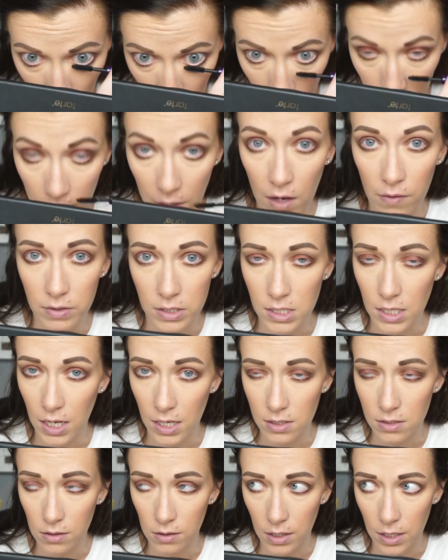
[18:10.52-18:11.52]
I mean, obviously I
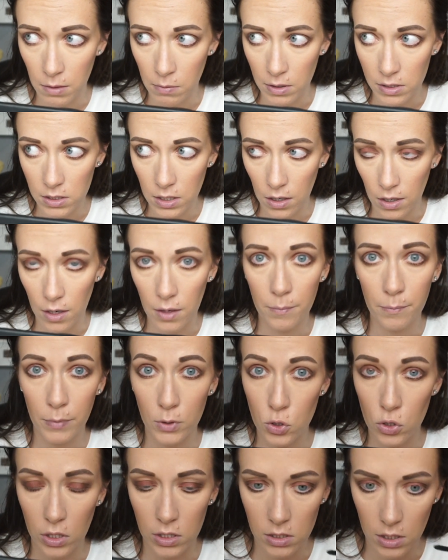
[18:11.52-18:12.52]
still need mascara,
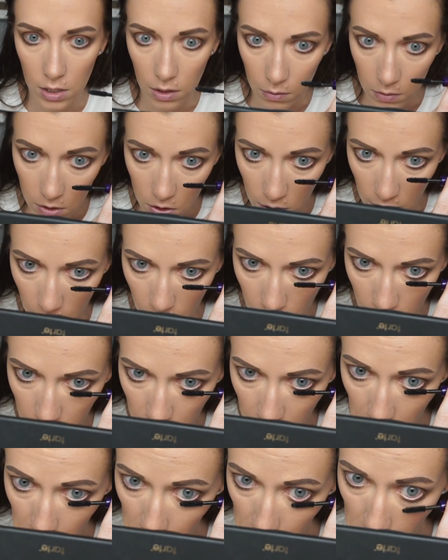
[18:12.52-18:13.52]
but you get what I mean.